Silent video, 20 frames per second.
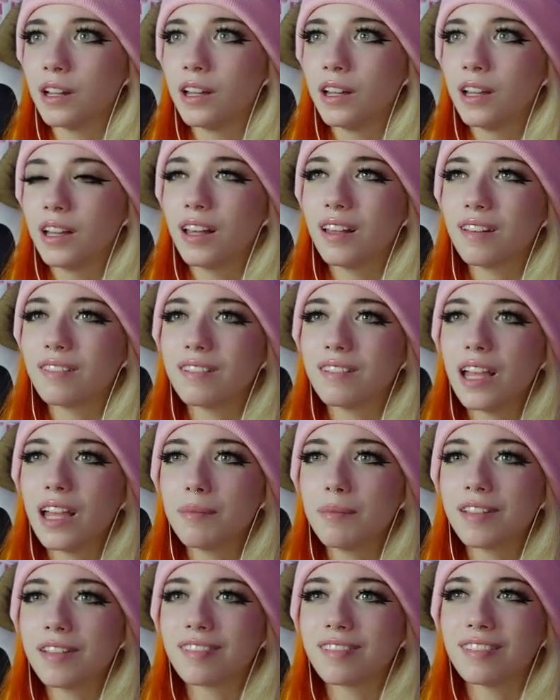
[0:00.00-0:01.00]
His name
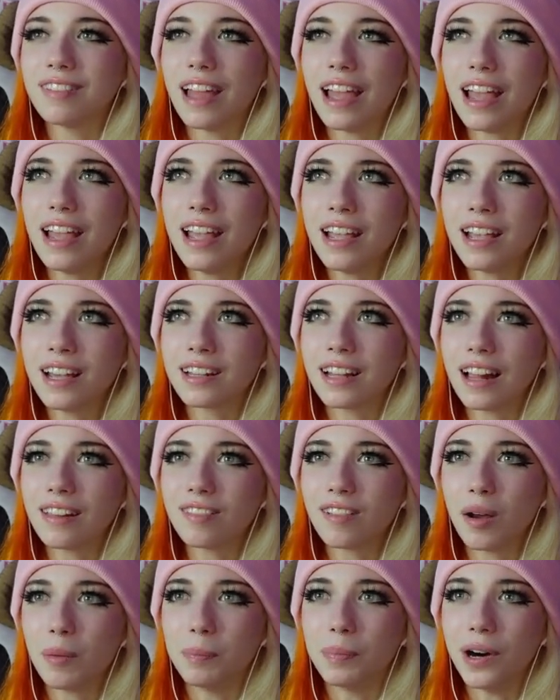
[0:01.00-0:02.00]
is Snake? That's
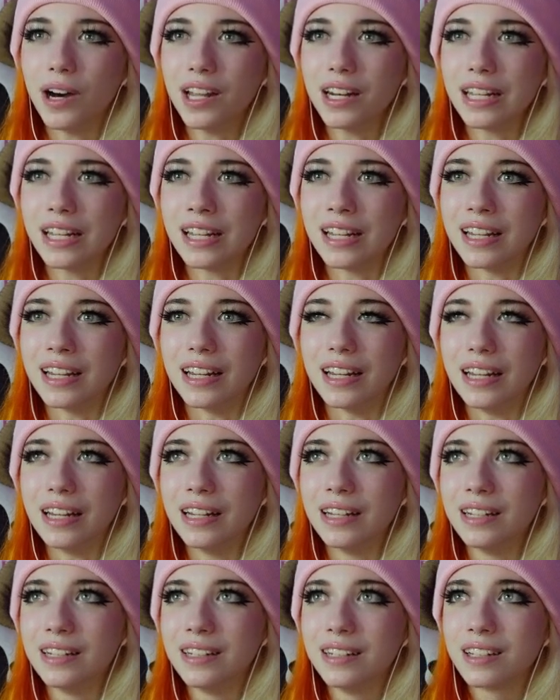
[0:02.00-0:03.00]
a bunny.
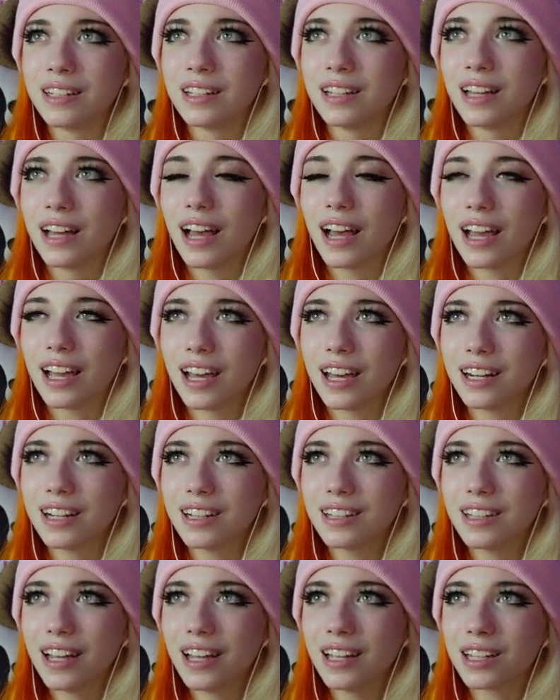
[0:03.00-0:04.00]
I kind of
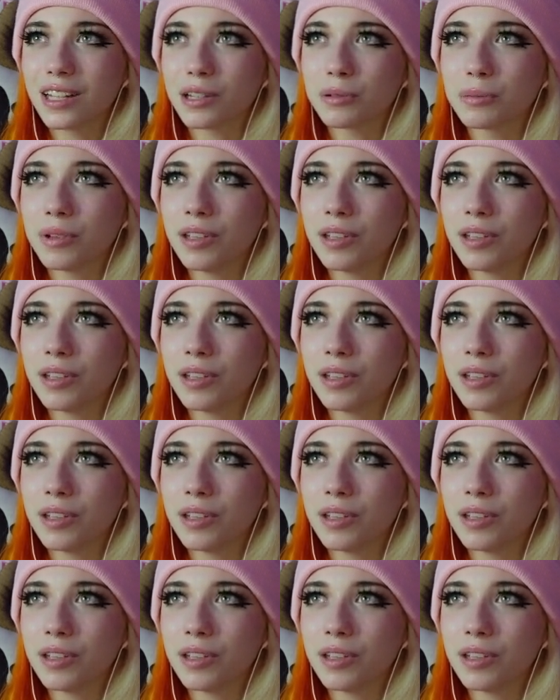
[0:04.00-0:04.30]
like him, he's